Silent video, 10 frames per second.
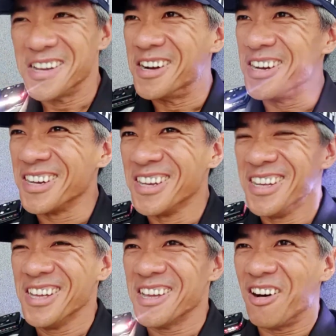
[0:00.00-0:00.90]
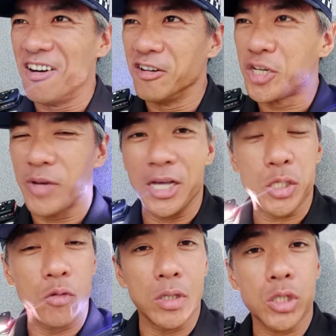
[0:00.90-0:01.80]
Right? She might
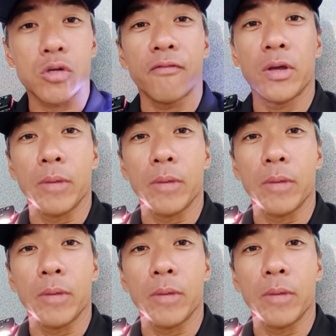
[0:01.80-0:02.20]
ask you, what's traffic